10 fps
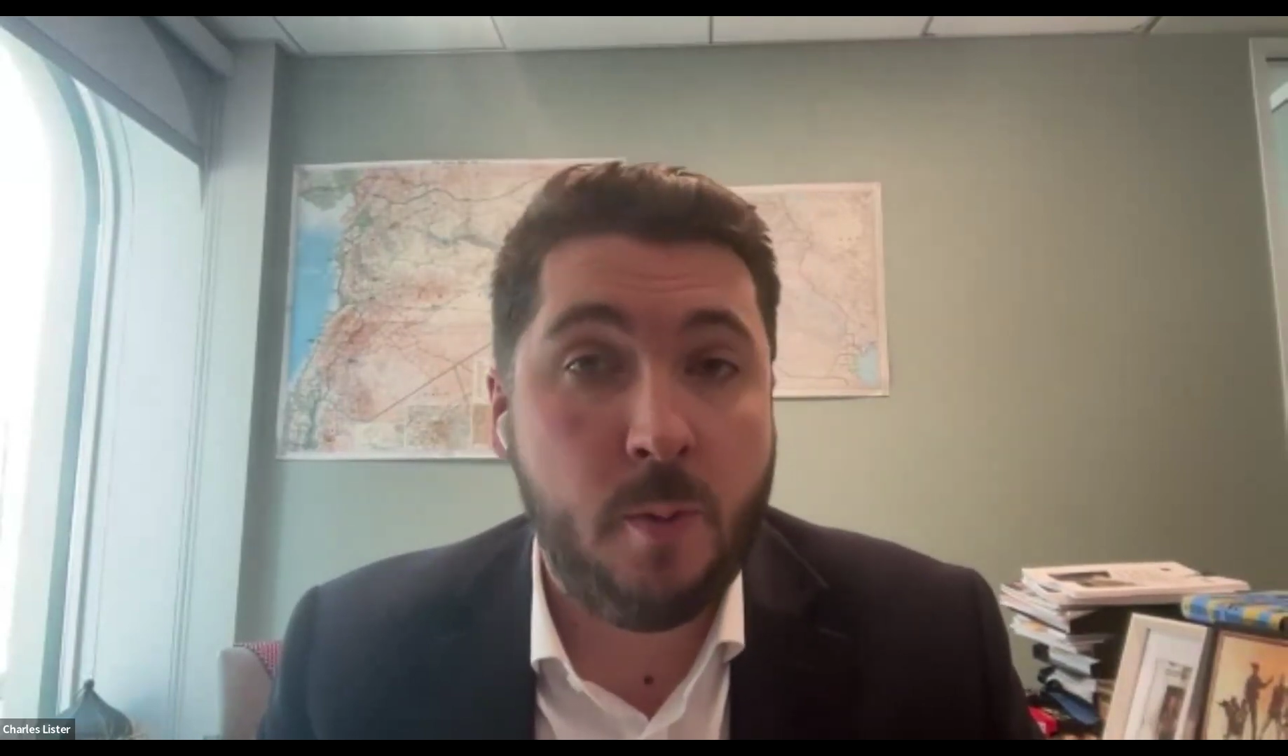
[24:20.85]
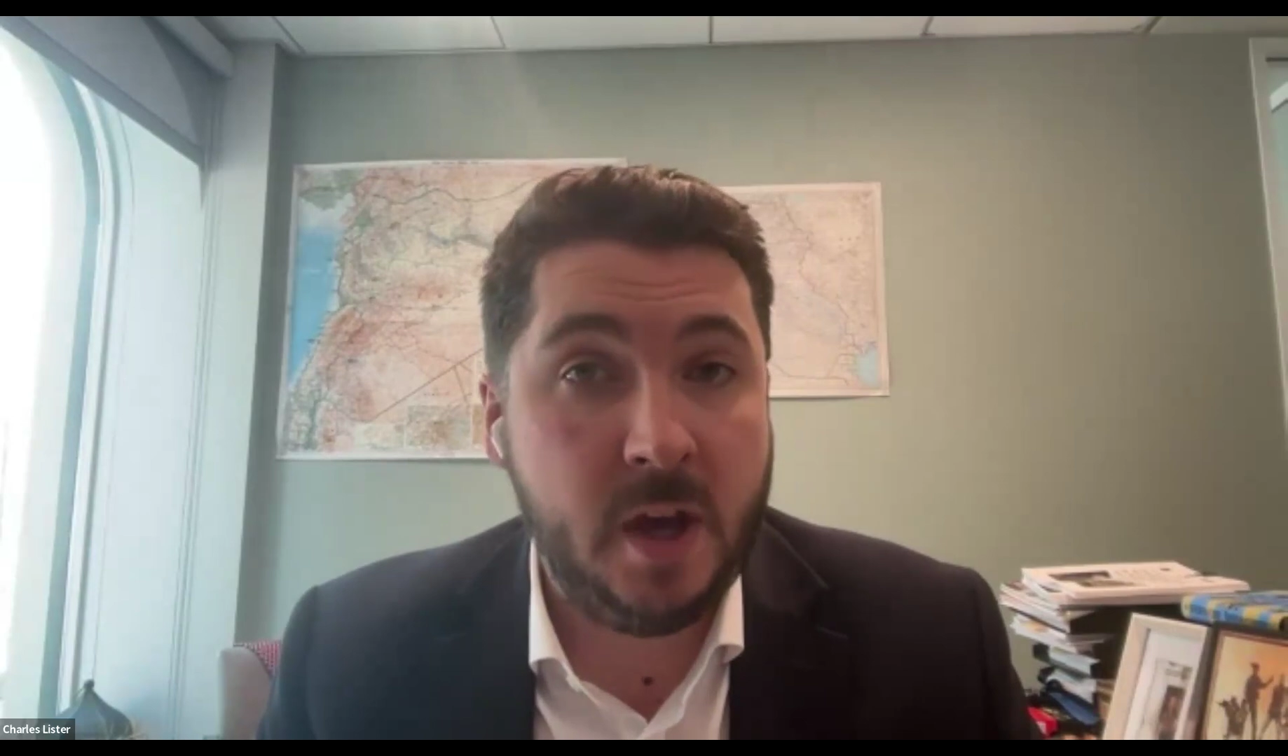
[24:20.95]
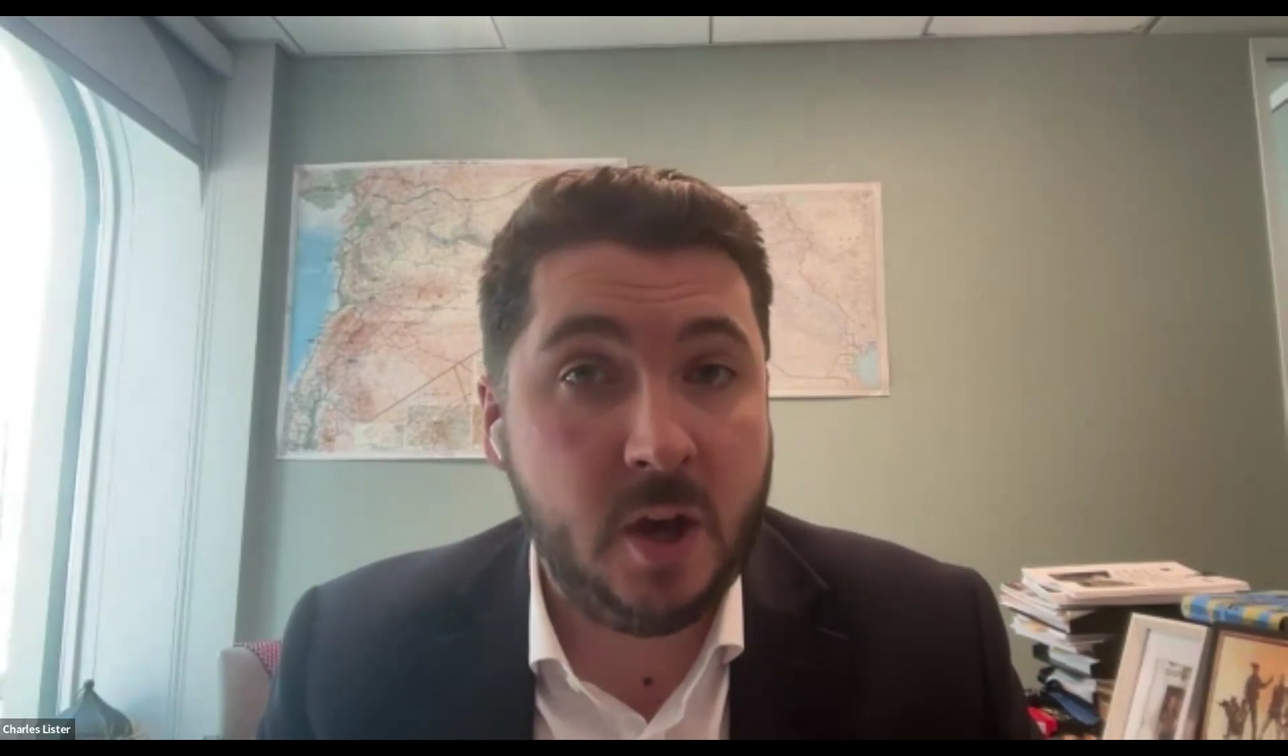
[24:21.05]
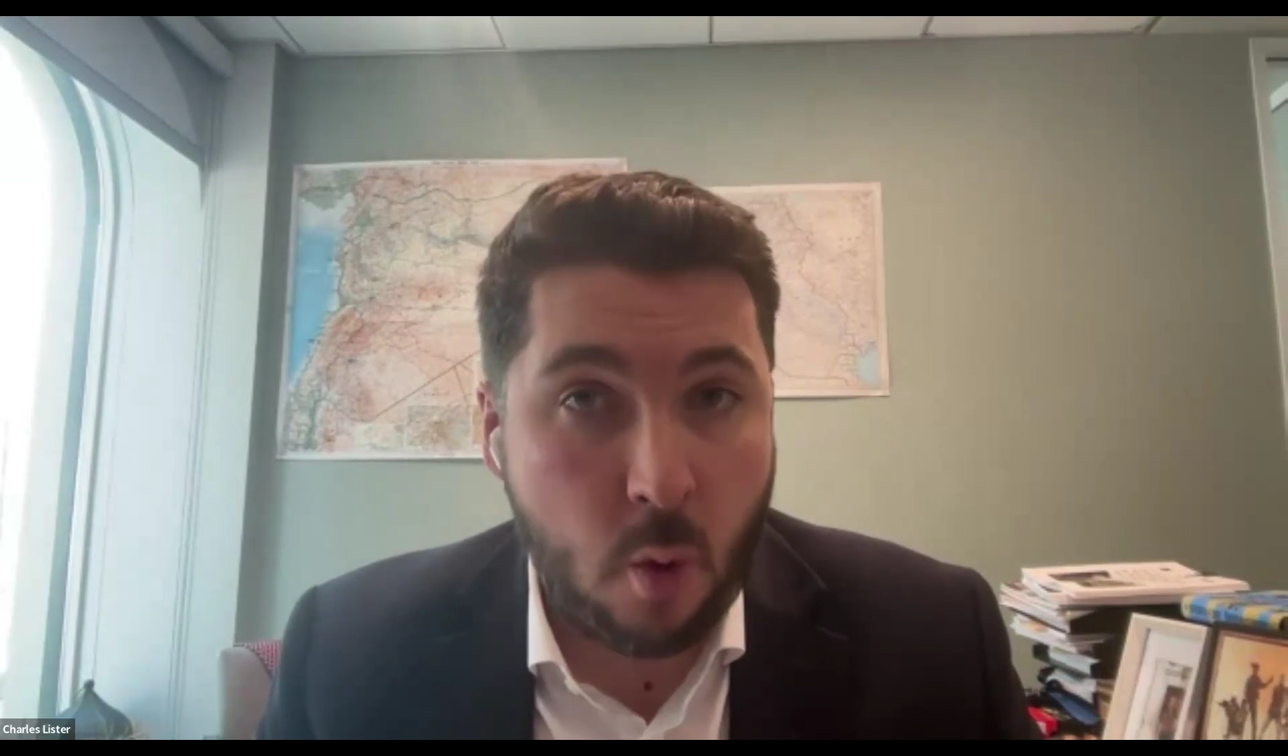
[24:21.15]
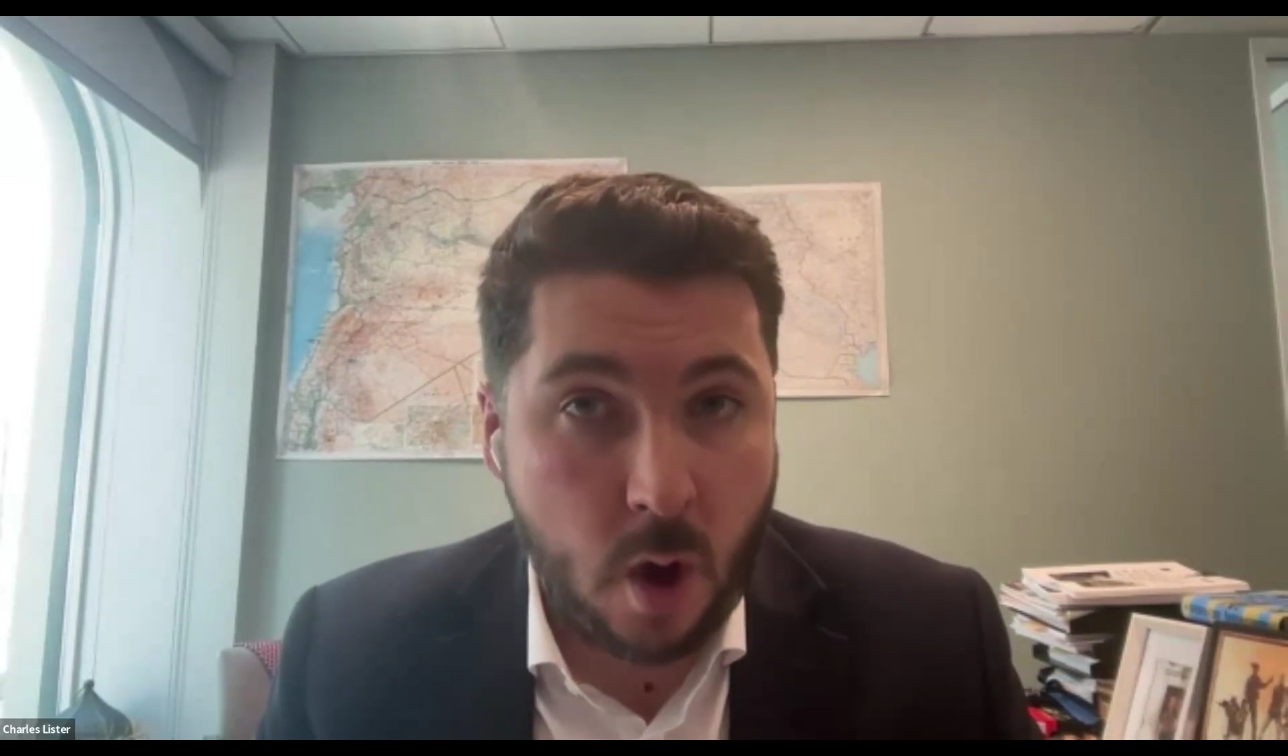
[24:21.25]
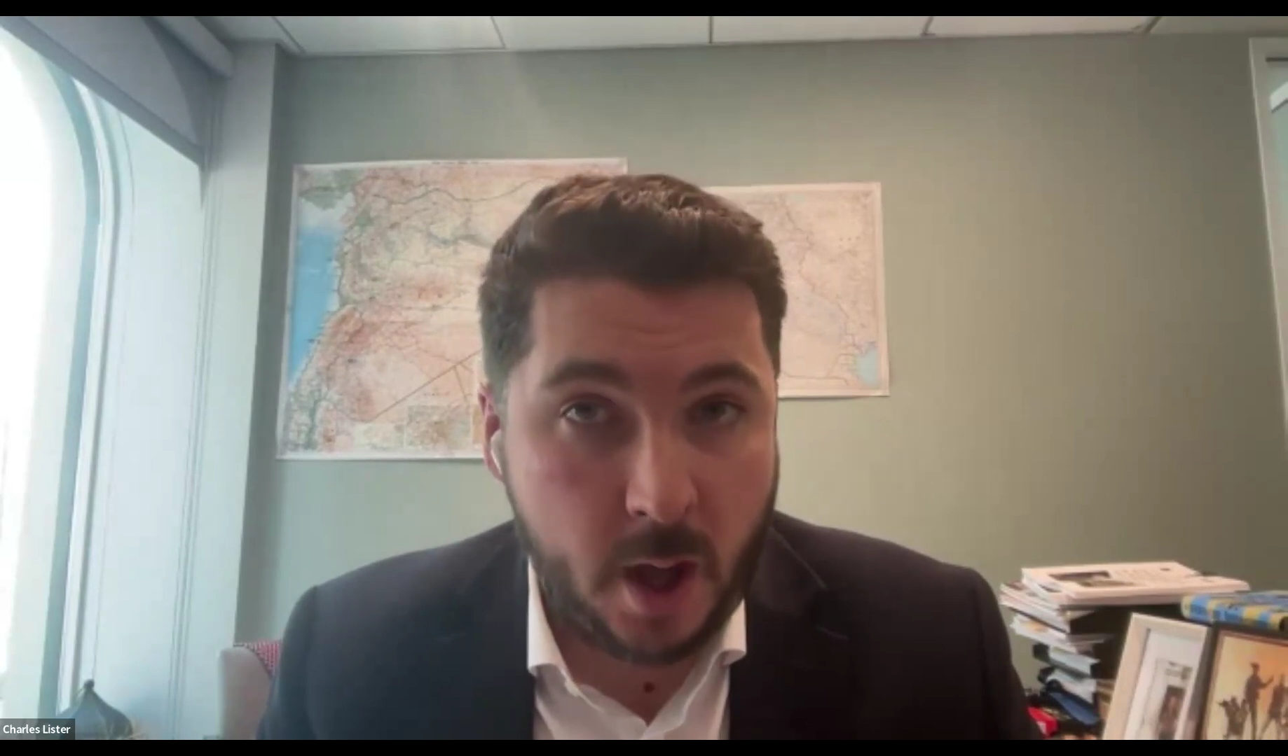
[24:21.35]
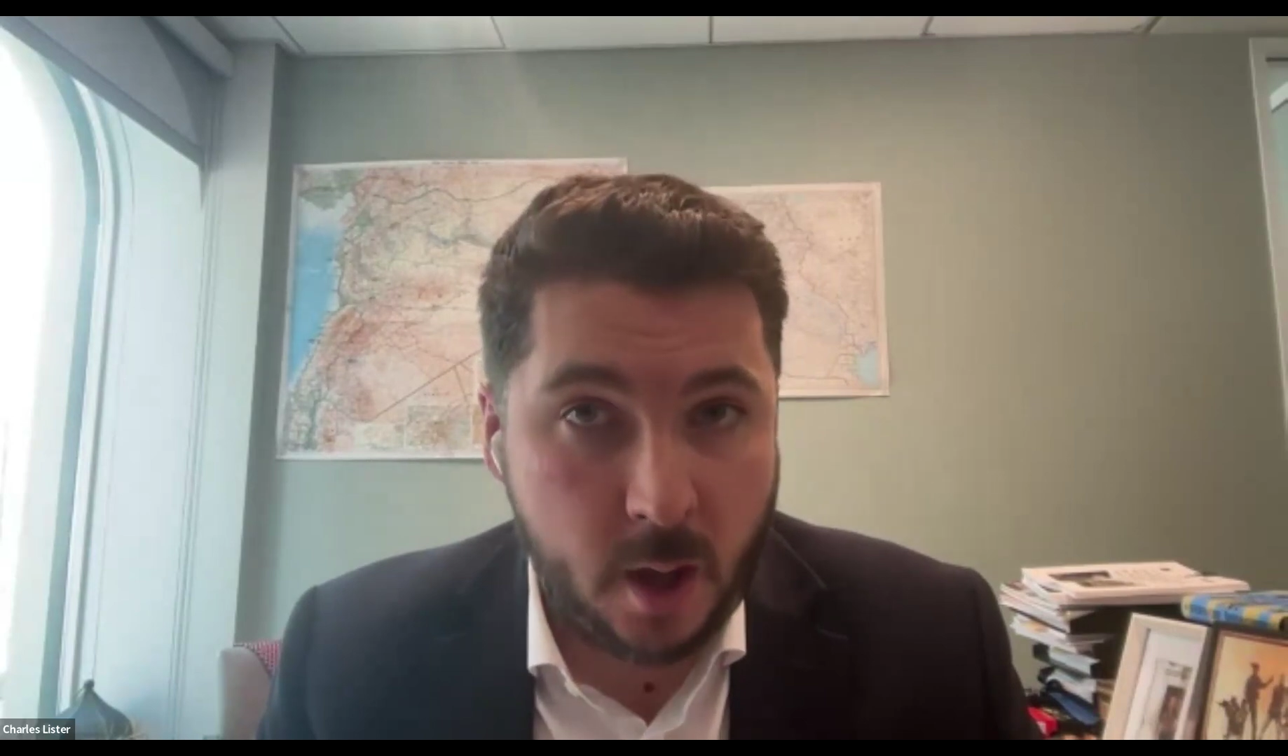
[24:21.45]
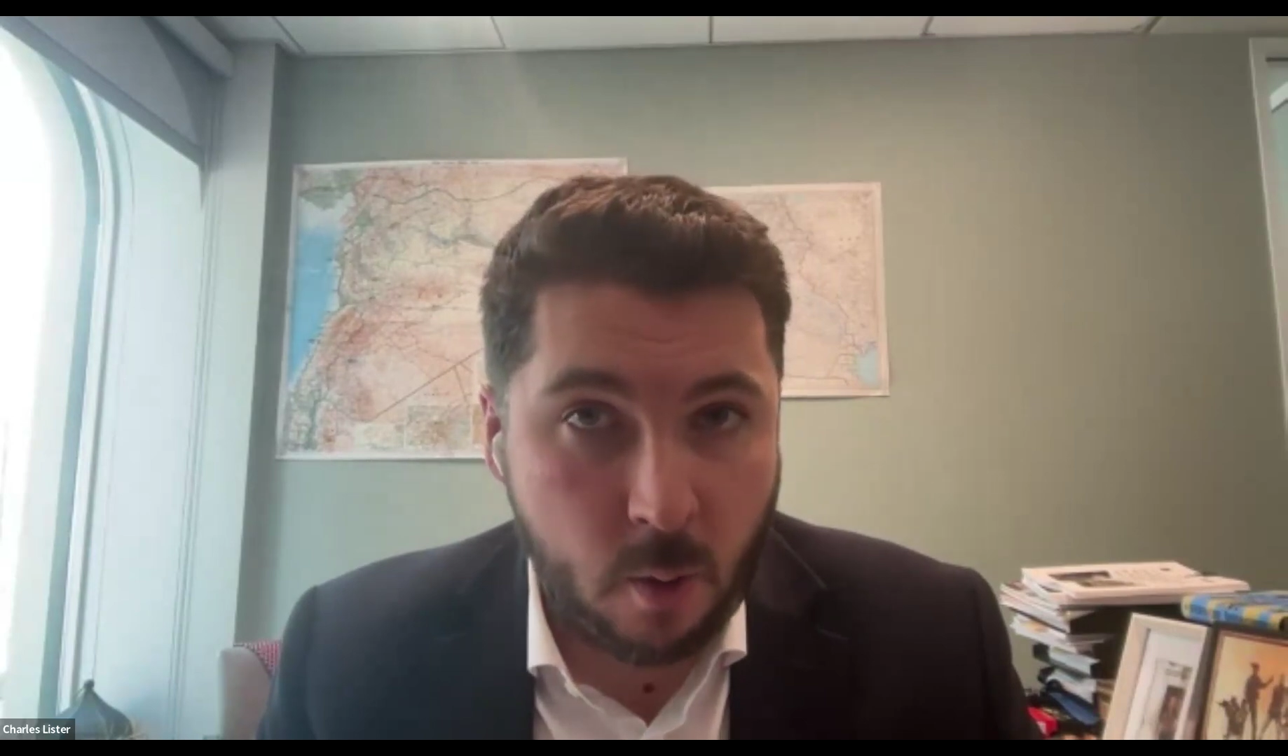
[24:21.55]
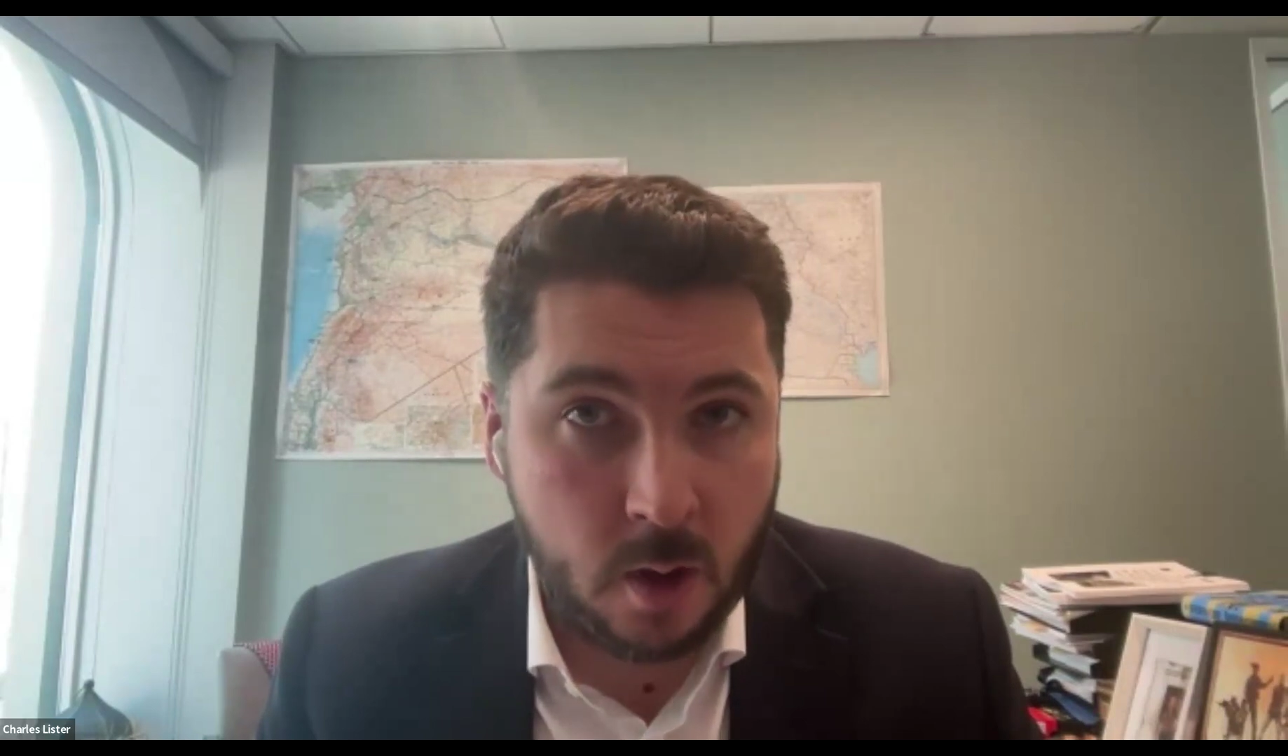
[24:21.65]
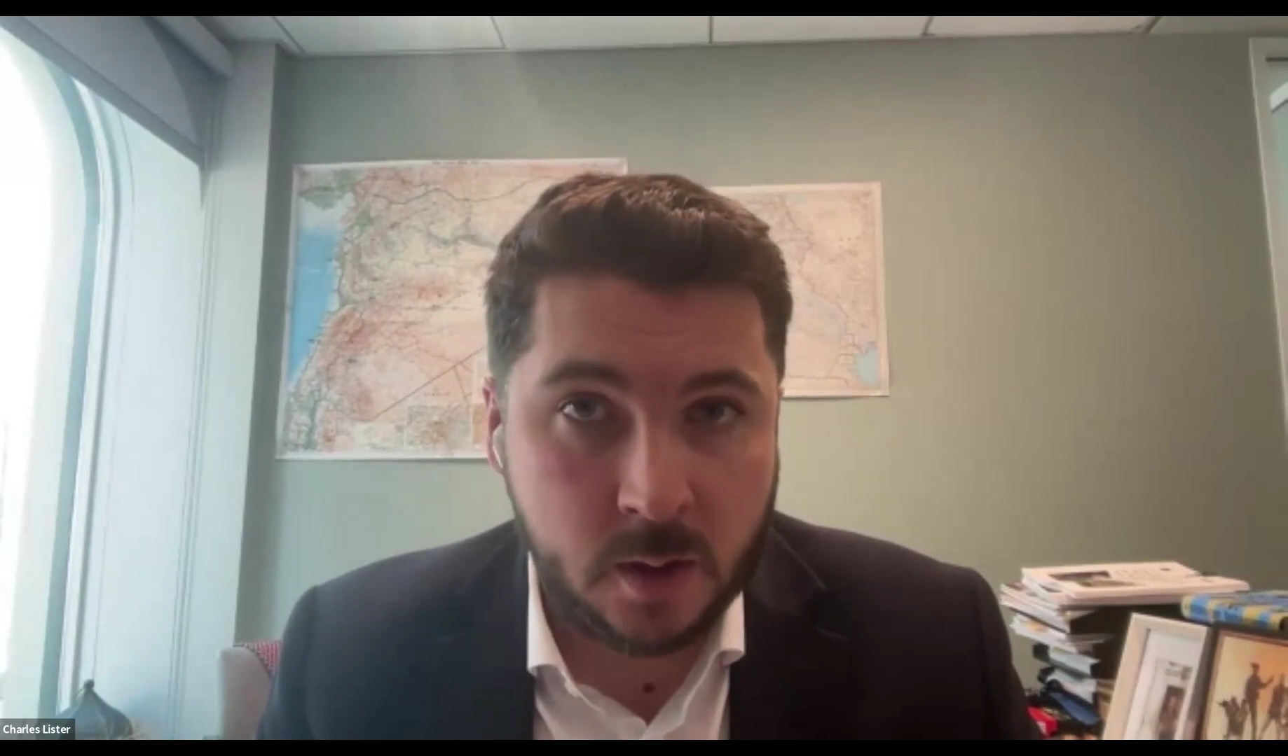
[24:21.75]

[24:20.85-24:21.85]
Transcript: albeit quiet